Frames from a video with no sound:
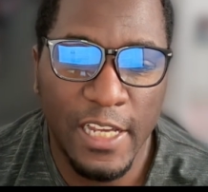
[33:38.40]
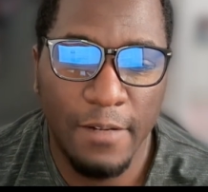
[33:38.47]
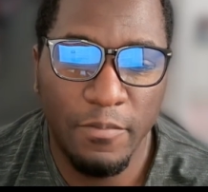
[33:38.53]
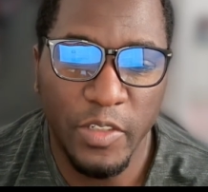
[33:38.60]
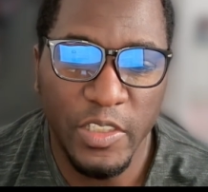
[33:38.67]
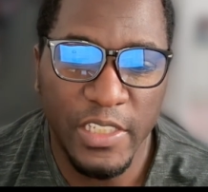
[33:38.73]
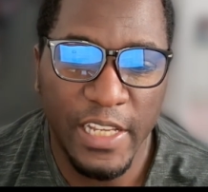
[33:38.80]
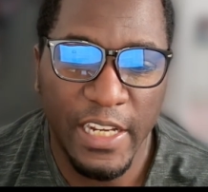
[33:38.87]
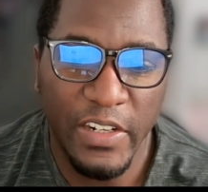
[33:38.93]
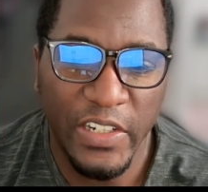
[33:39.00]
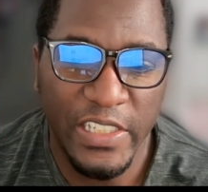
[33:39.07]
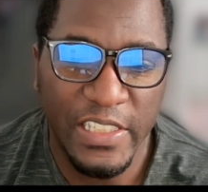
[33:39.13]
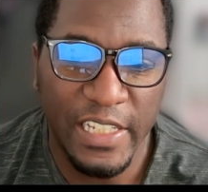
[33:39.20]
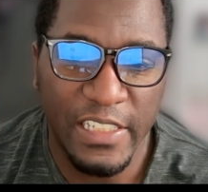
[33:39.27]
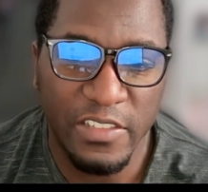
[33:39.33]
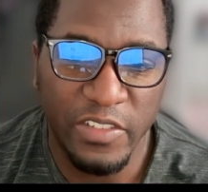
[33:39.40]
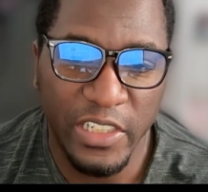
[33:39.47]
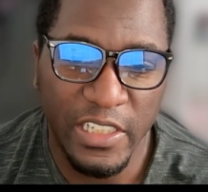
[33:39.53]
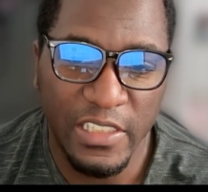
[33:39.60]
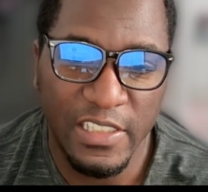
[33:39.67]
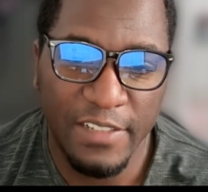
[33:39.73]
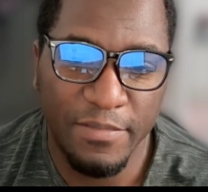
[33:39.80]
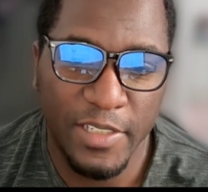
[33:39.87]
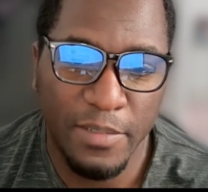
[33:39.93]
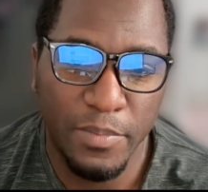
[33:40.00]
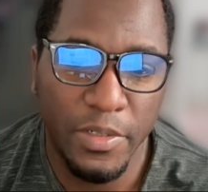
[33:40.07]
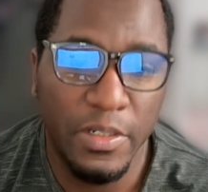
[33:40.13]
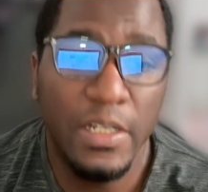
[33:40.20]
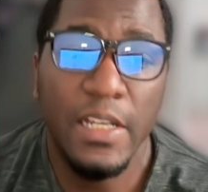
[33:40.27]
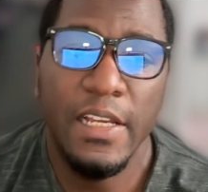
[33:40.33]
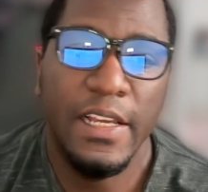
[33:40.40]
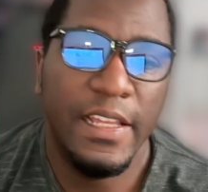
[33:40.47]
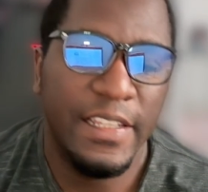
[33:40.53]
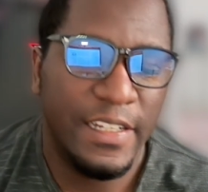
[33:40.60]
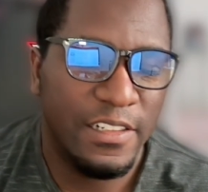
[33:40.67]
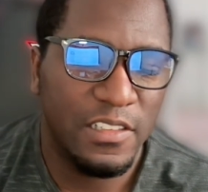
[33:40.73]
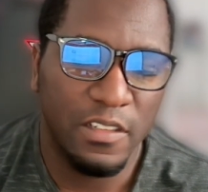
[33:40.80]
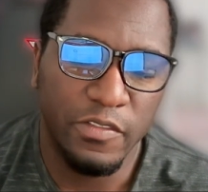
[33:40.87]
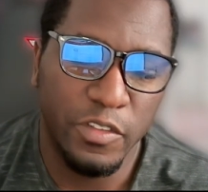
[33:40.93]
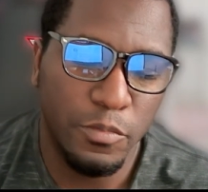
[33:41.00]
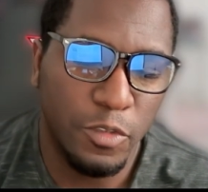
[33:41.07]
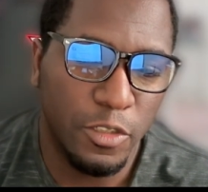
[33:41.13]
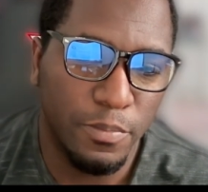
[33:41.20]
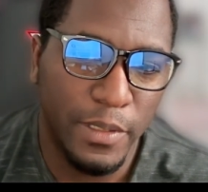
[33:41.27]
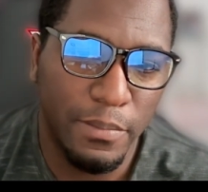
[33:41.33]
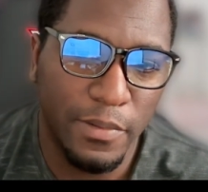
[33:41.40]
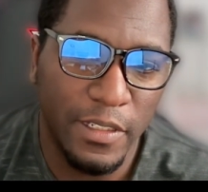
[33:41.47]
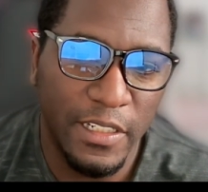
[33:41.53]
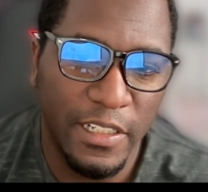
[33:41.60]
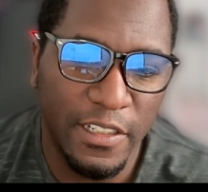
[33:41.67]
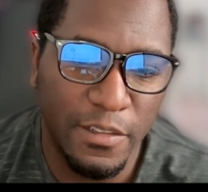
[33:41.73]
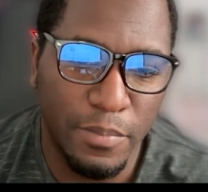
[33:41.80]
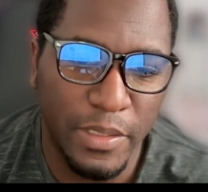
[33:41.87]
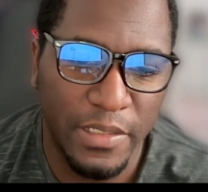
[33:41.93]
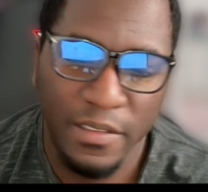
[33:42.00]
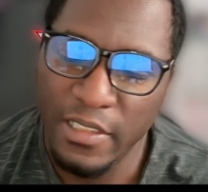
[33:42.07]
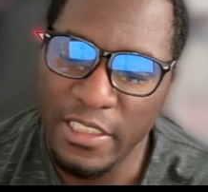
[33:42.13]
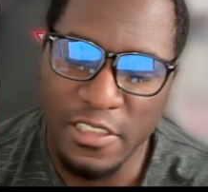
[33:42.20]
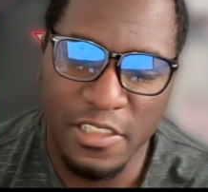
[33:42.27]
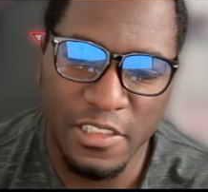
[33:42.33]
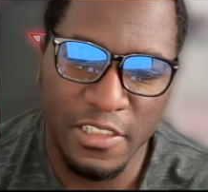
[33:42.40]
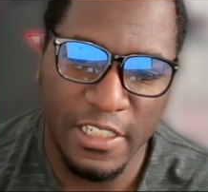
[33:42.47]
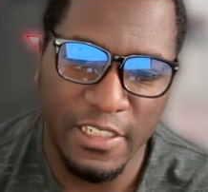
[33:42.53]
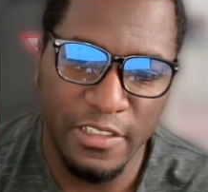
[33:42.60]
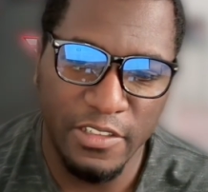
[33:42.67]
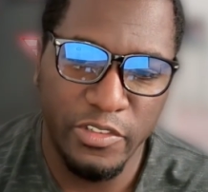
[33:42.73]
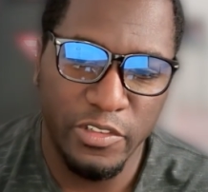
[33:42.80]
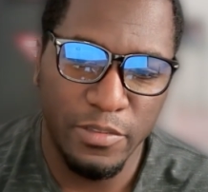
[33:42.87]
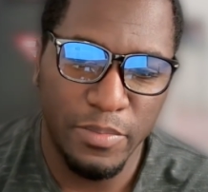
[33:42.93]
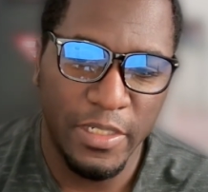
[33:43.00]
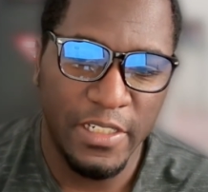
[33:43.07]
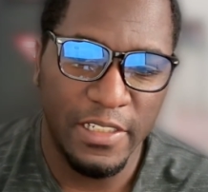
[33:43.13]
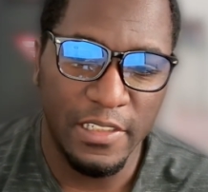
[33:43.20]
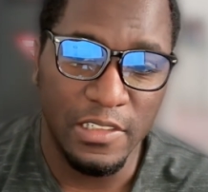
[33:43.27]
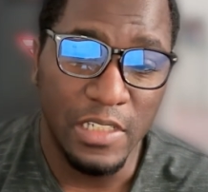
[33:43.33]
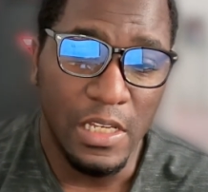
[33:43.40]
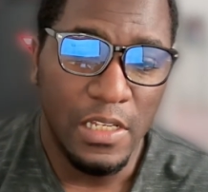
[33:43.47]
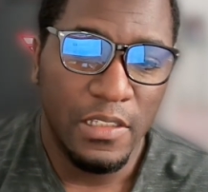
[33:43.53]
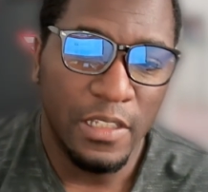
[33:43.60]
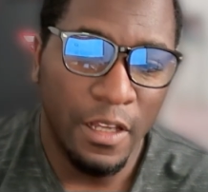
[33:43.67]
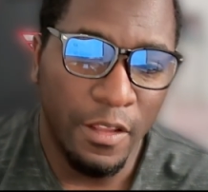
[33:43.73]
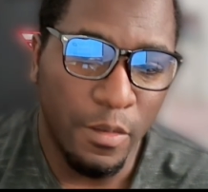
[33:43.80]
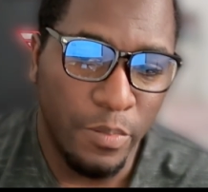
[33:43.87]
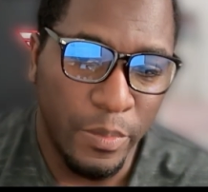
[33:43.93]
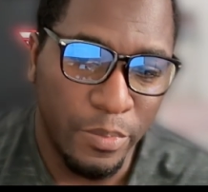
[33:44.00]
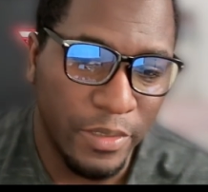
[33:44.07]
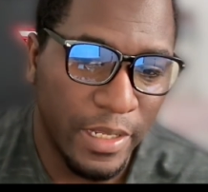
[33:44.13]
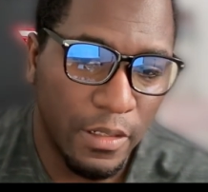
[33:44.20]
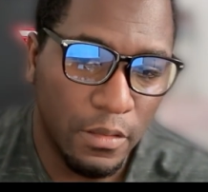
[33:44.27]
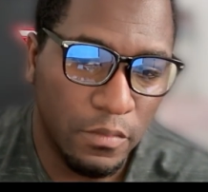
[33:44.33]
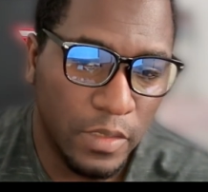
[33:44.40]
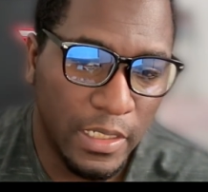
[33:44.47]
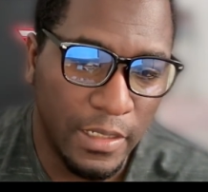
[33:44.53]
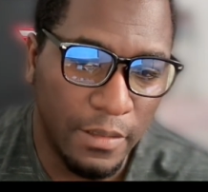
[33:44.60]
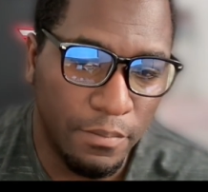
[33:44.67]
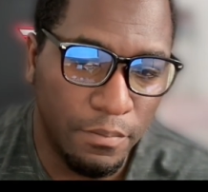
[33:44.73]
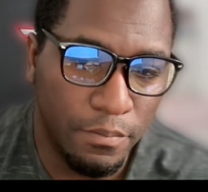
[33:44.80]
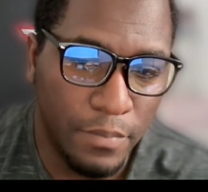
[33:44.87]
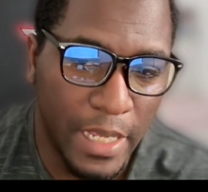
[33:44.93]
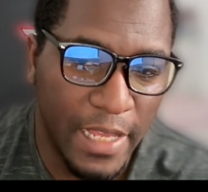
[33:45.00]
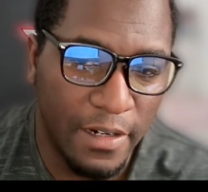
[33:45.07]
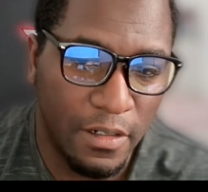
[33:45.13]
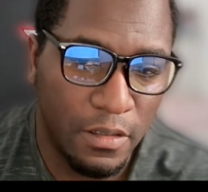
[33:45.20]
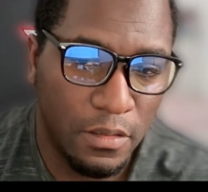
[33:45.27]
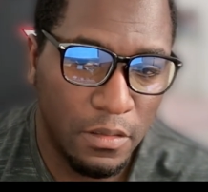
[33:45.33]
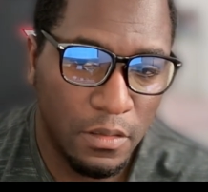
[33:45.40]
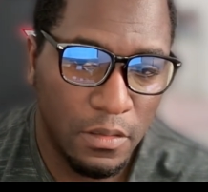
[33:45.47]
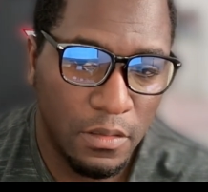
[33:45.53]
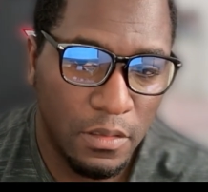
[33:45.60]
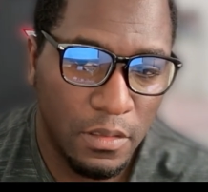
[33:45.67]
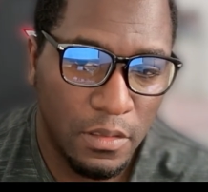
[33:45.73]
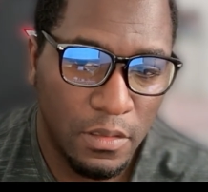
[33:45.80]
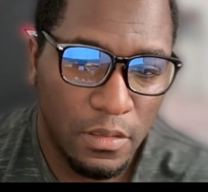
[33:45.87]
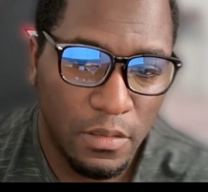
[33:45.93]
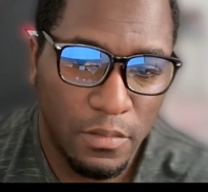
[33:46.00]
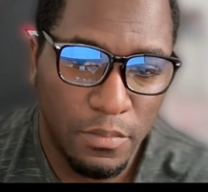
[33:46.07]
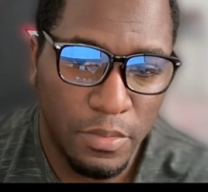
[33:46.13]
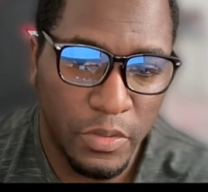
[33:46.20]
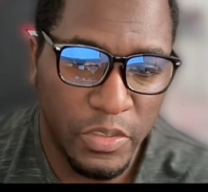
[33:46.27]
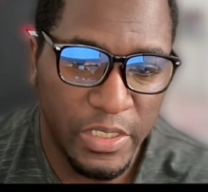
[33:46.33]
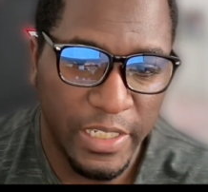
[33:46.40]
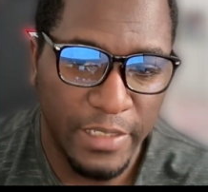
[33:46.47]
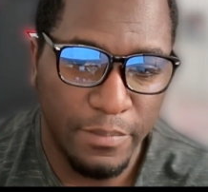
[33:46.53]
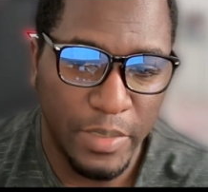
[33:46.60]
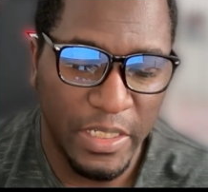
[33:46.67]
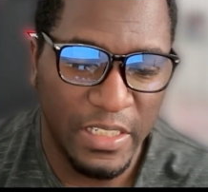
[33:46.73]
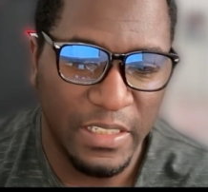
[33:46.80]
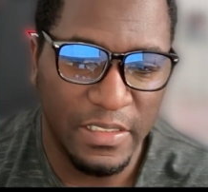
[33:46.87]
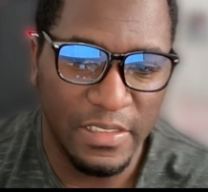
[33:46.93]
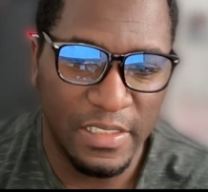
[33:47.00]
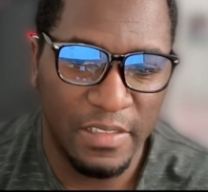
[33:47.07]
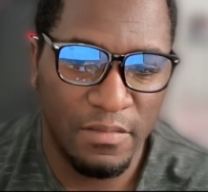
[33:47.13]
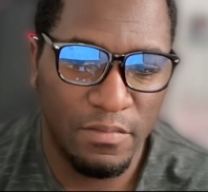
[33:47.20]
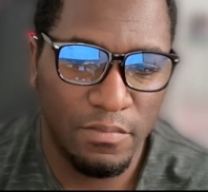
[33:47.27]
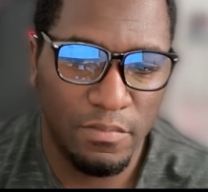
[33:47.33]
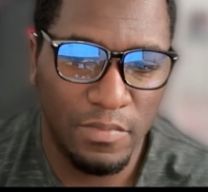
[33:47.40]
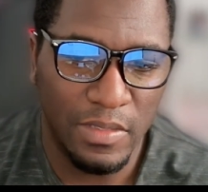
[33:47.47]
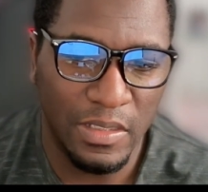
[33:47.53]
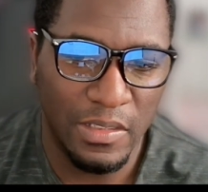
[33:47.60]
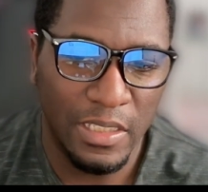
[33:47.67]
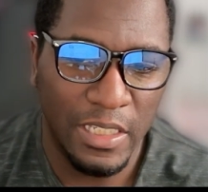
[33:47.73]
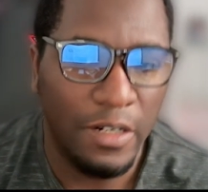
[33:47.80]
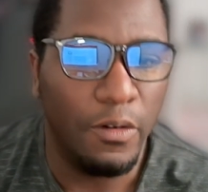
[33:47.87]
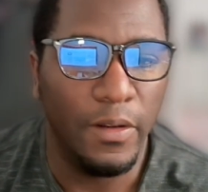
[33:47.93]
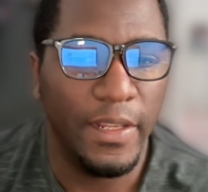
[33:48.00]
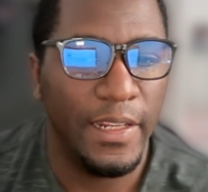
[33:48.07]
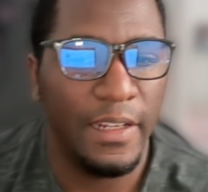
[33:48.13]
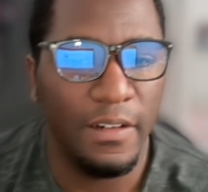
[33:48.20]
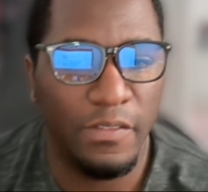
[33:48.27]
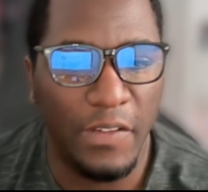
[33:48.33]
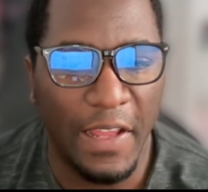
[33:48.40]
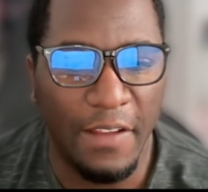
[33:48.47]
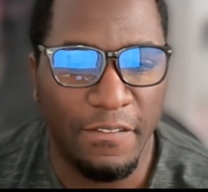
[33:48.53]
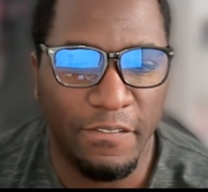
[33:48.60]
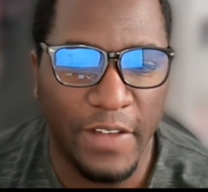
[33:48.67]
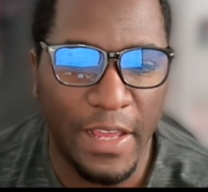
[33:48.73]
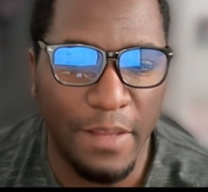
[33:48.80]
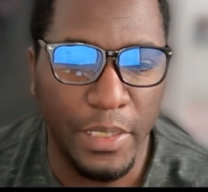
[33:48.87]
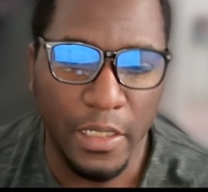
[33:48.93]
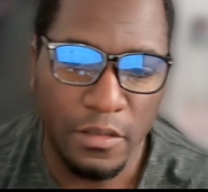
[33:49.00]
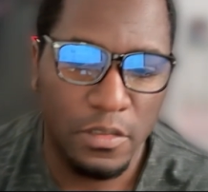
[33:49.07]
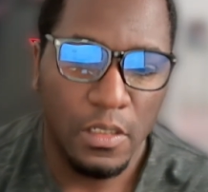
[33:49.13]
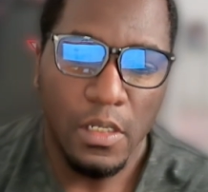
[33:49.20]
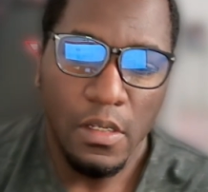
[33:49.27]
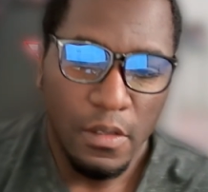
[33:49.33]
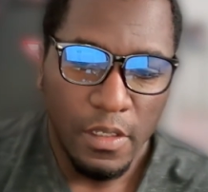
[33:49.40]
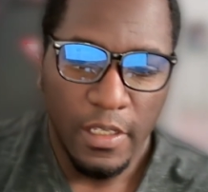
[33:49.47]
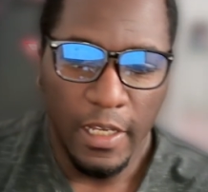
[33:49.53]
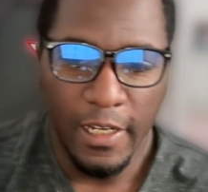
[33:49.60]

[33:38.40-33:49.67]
Tom Reese Harries as Ricky September, and there's a few more people in here, but let's just get into it because the other people, they don't really matter per se because they're only in here for like 5 minutes.